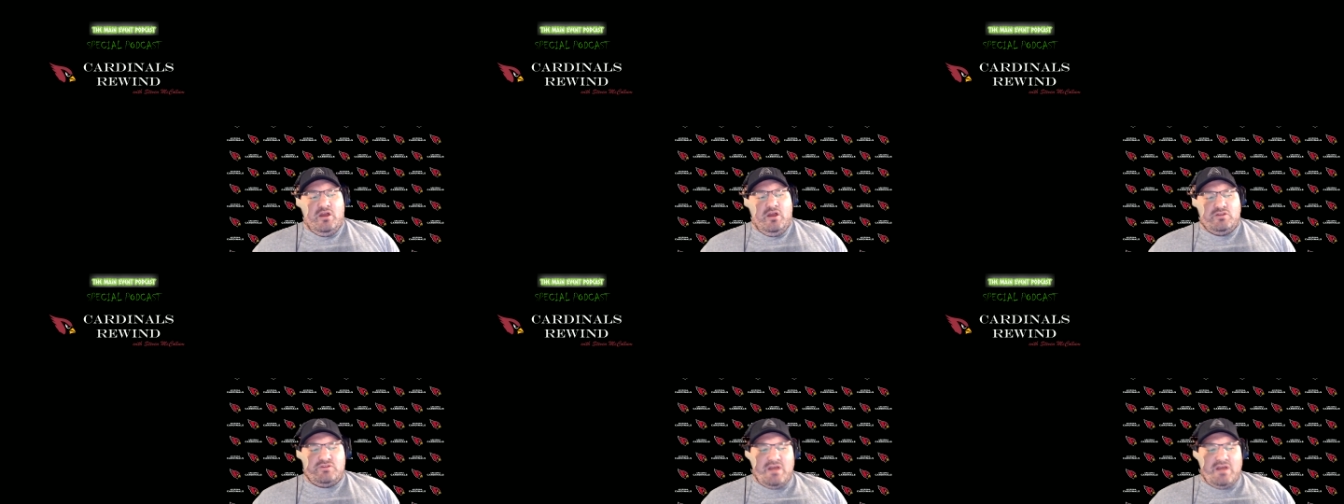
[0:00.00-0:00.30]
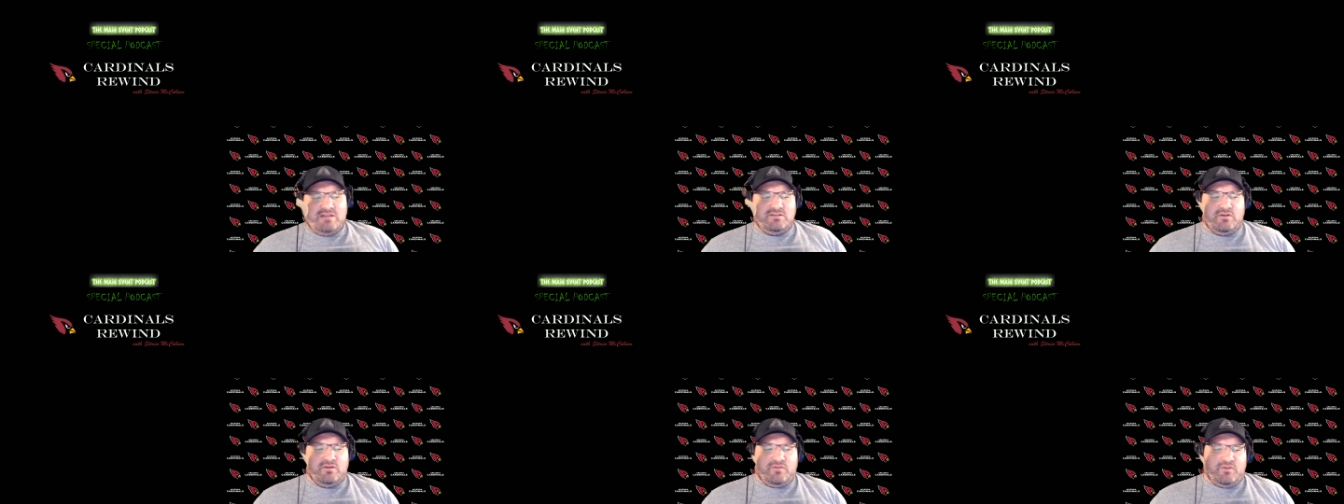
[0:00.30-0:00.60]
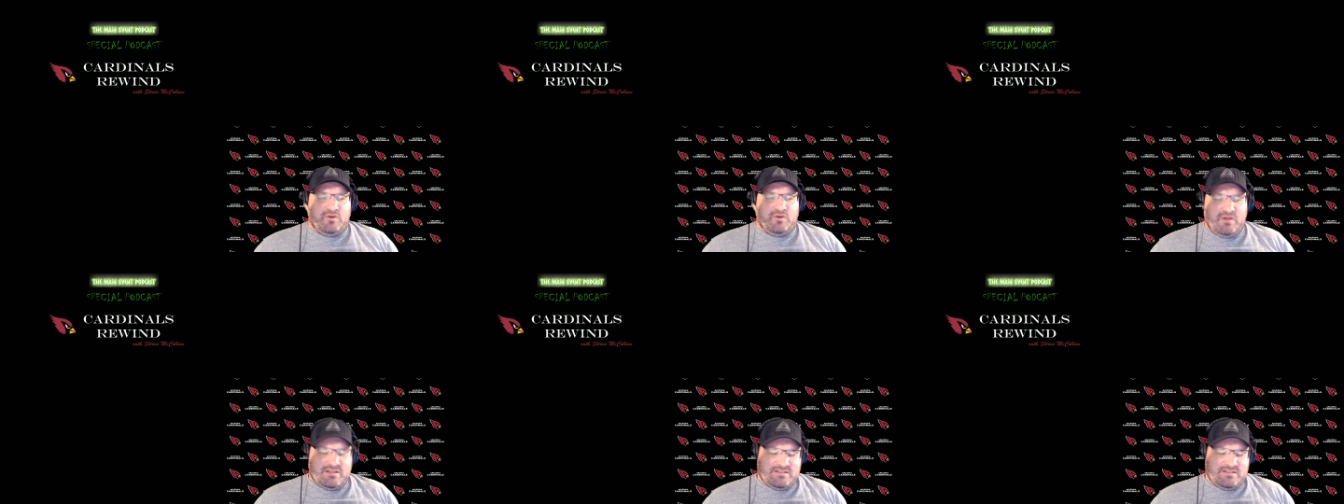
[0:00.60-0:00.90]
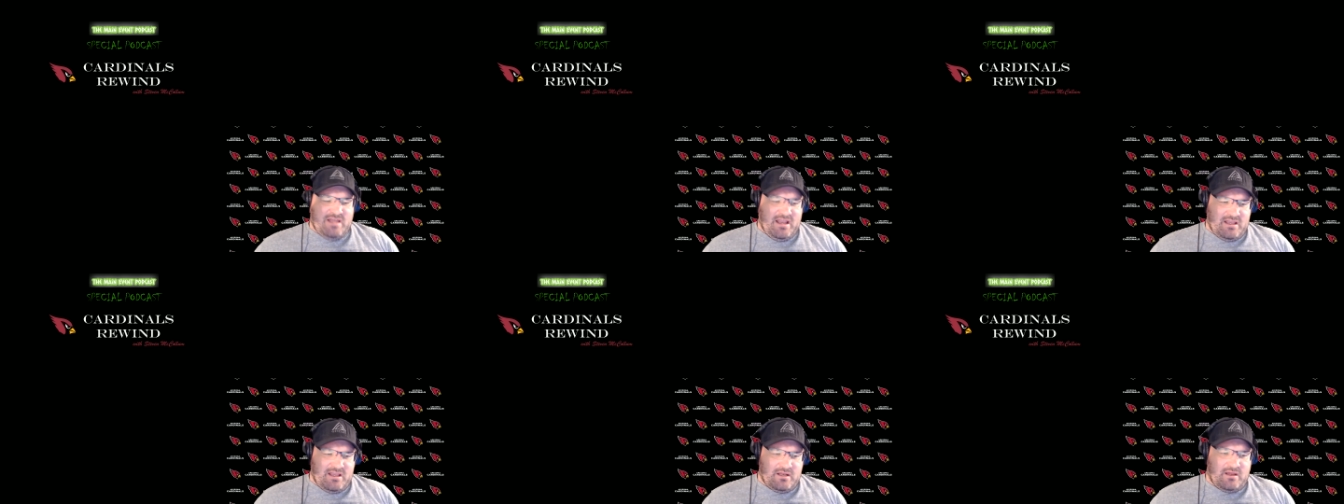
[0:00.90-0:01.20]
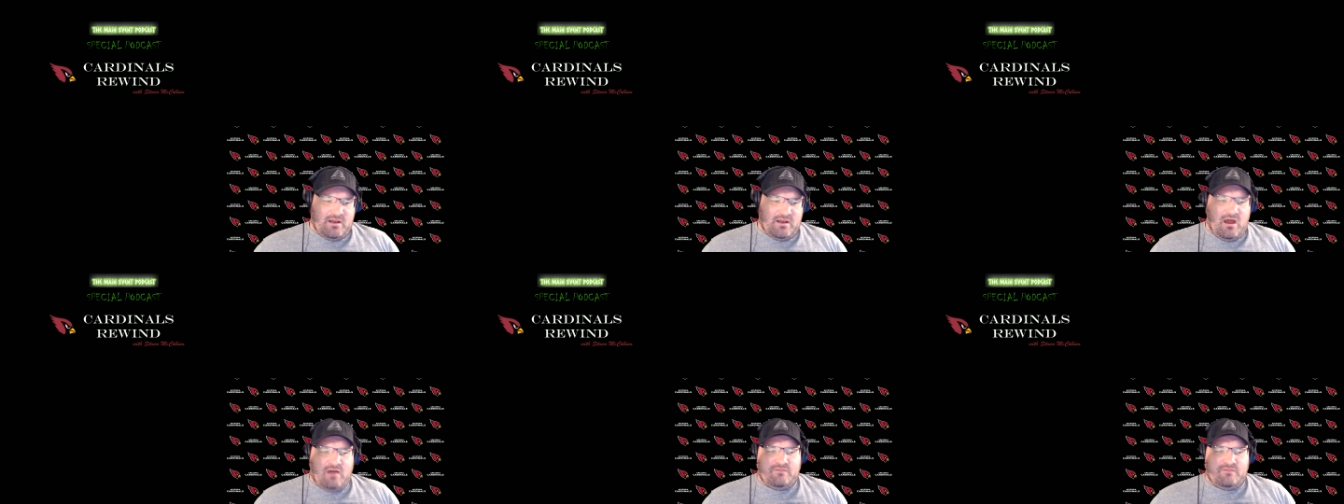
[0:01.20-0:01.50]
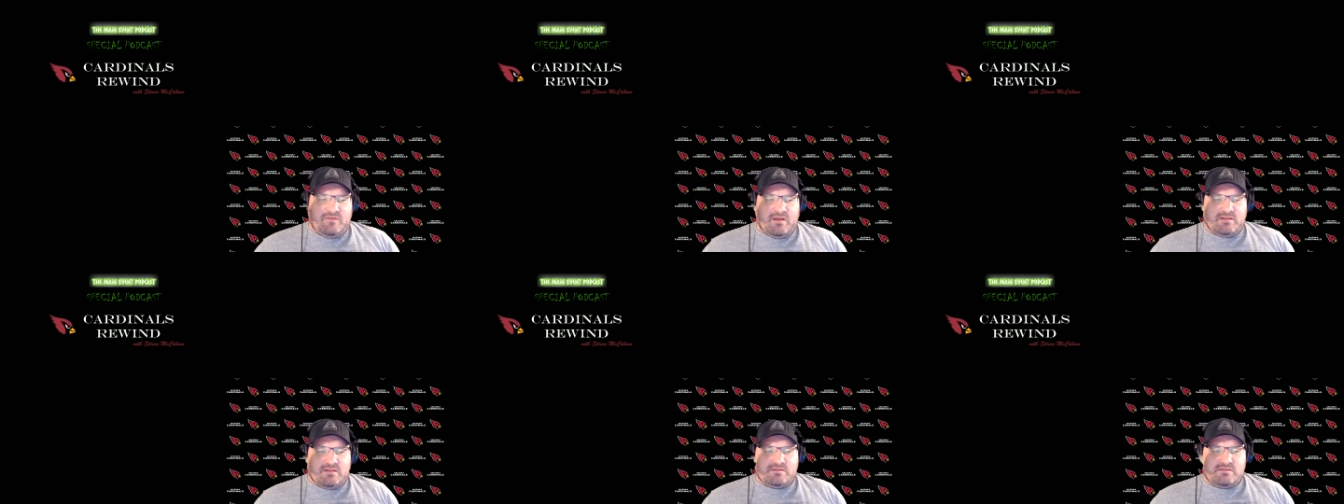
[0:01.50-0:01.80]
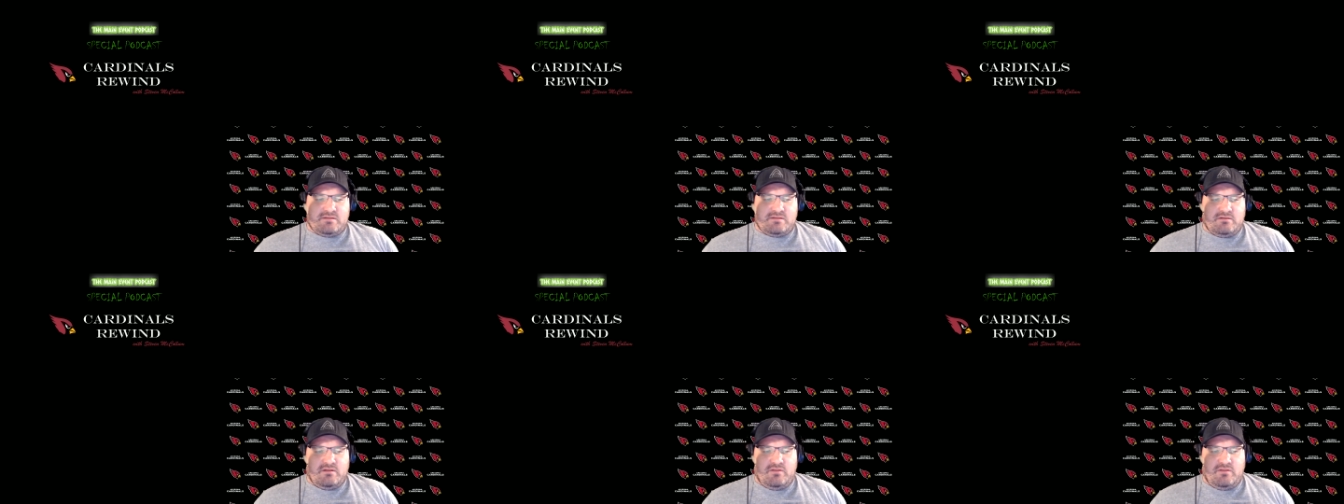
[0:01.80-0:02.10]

Jets are thirty-second on offense.